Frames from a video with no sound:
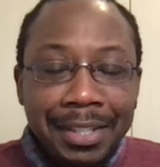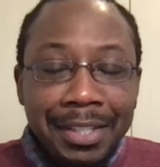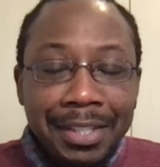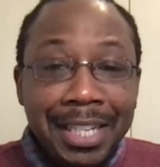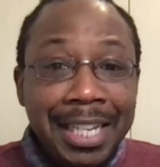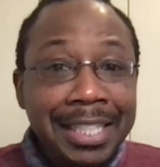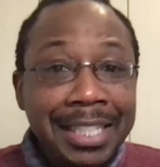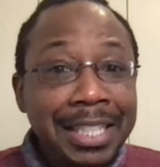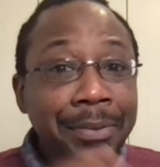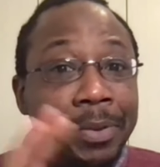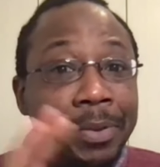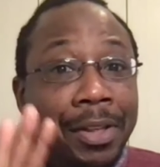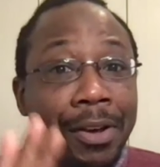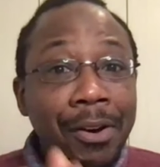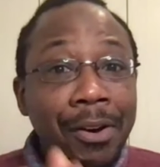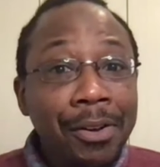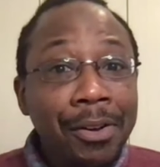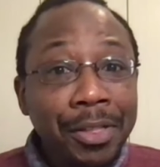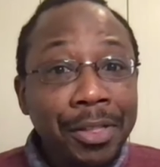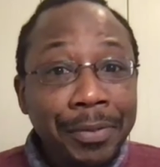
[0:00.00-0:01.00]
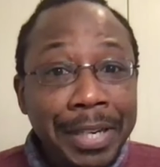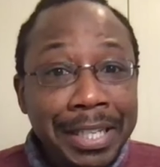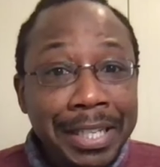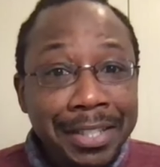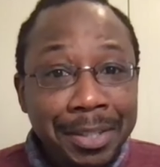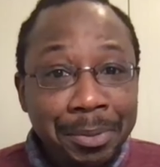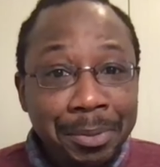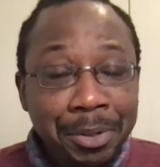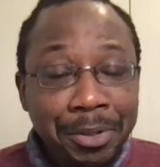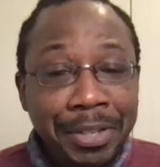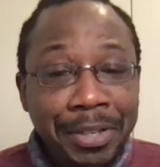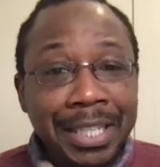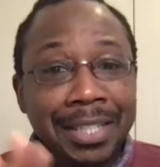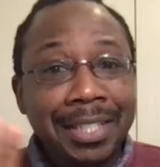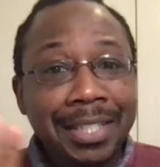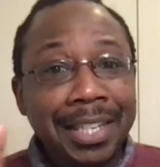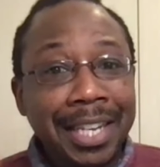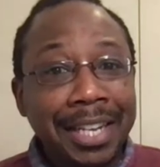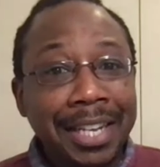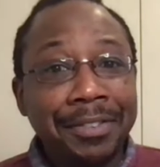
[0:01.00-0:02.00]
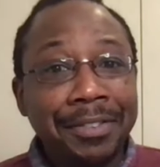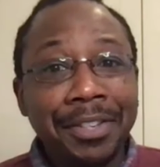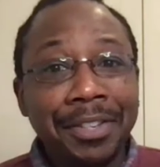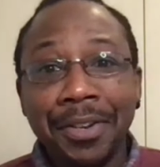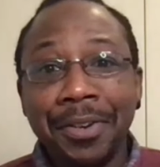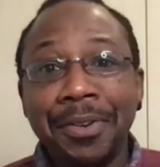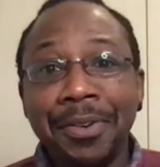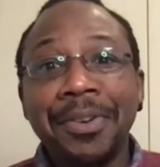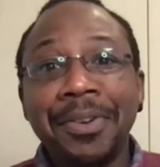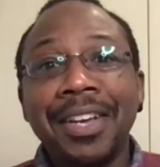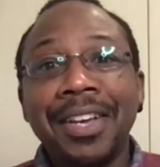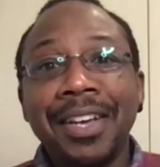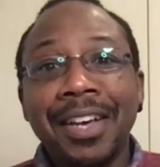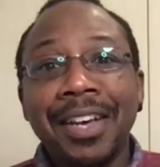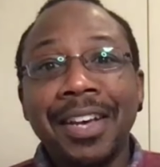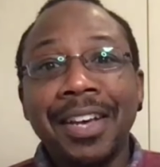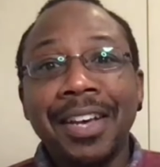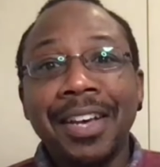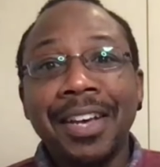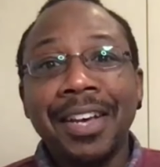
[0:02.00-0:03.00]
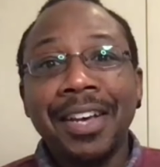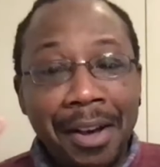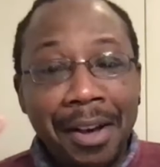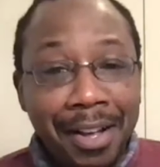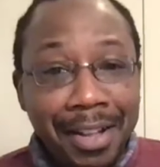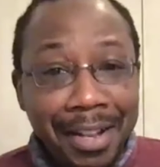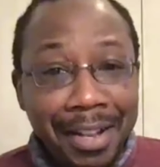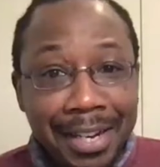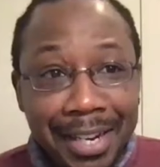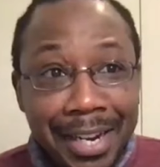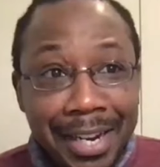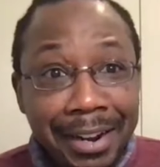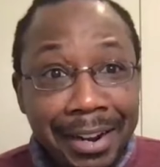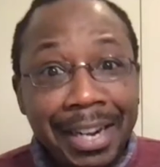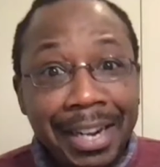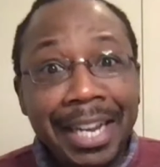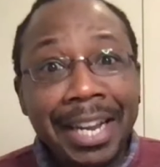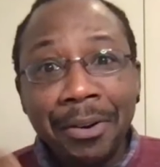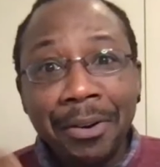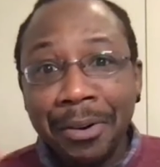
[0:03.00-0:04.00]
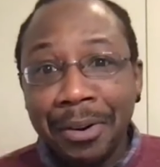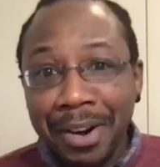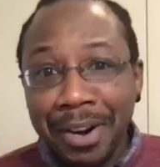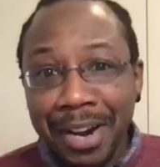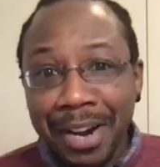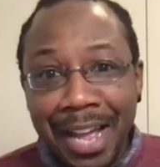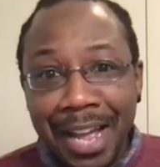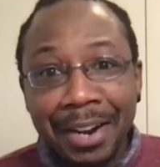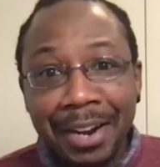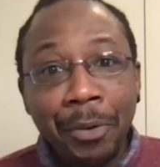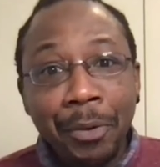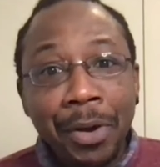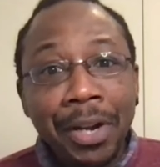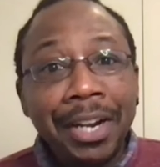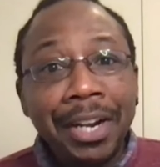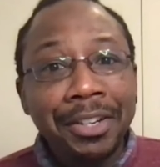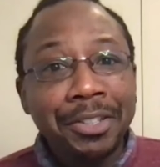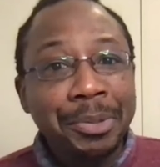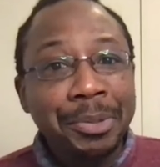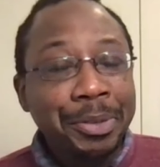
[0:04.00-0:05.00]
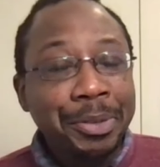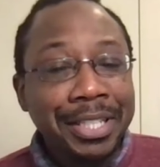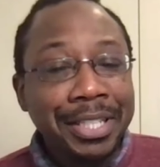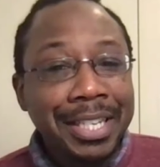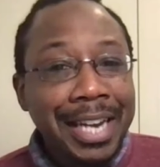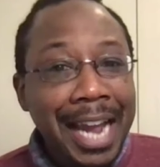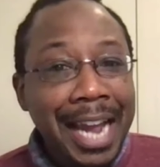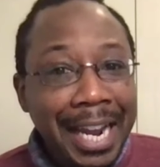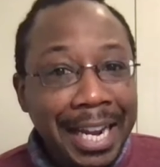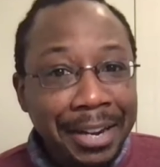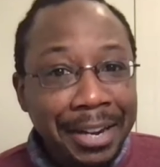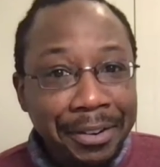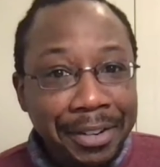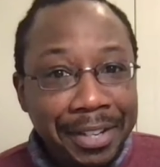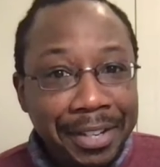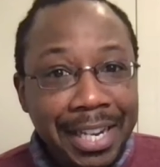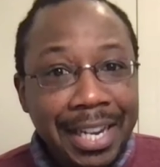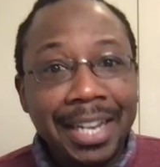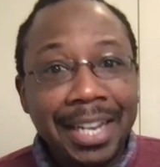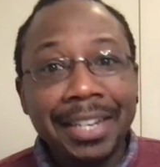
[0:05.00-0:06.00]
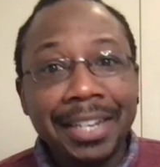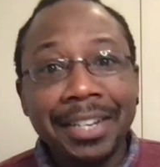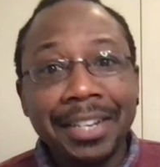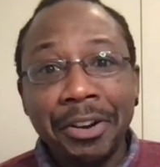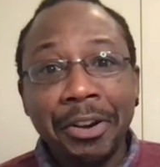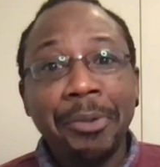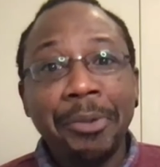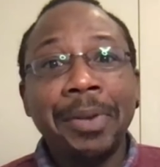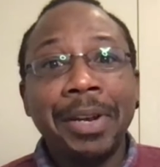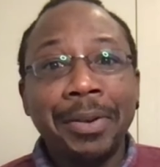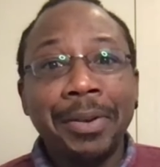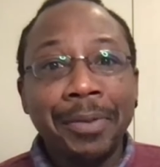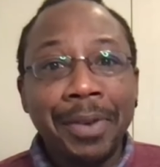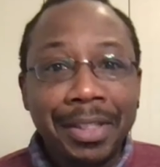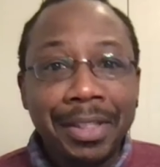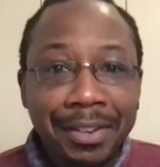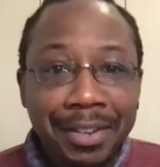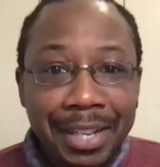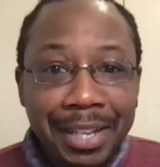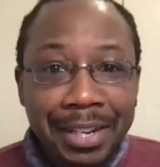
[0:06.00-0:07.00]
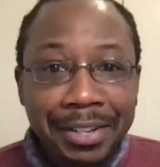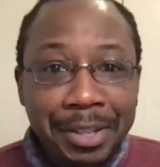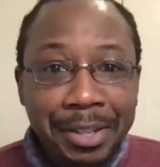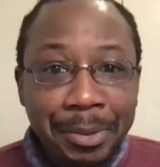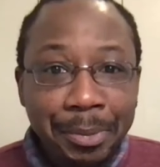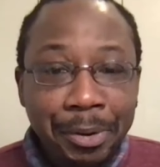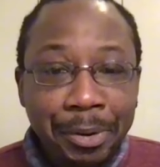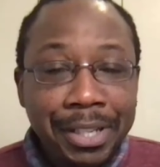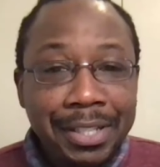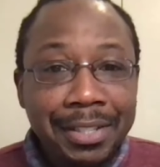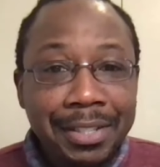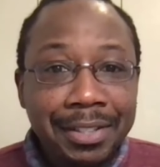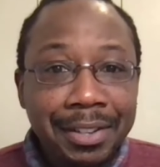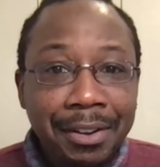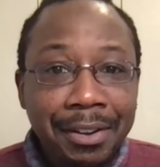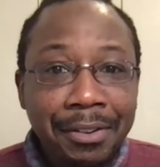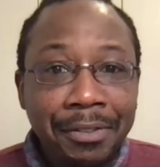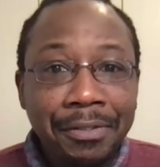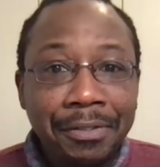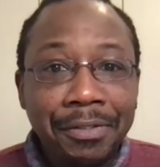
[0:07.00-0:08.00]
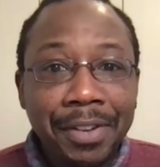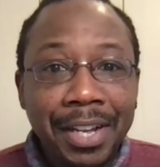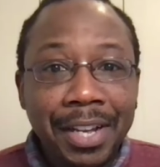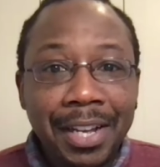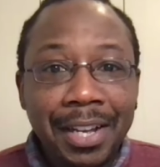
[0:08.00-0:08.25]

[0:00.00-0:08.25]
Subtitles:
testing with all 3 substrates gives you nearly or at 100% accuracy in determining whether there's the presence of